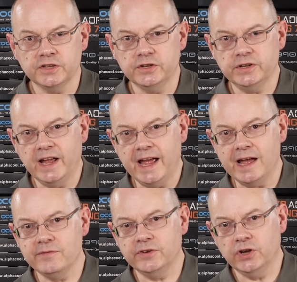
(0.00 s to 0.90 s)
you could
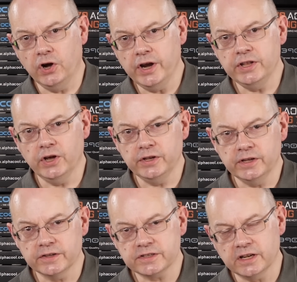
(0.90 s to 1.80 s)
have an
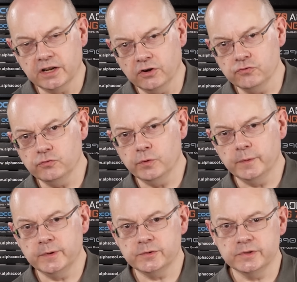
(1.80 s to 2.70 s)
i9-9900,
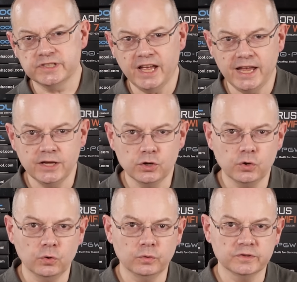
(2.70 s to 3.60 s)
which was 8
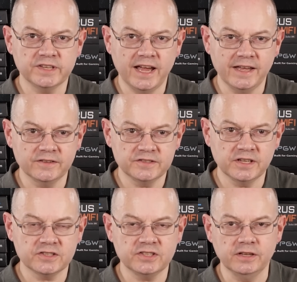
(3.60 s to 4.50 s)
cores and
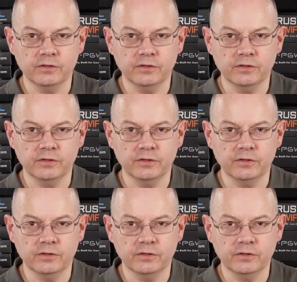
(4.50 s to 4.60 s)
16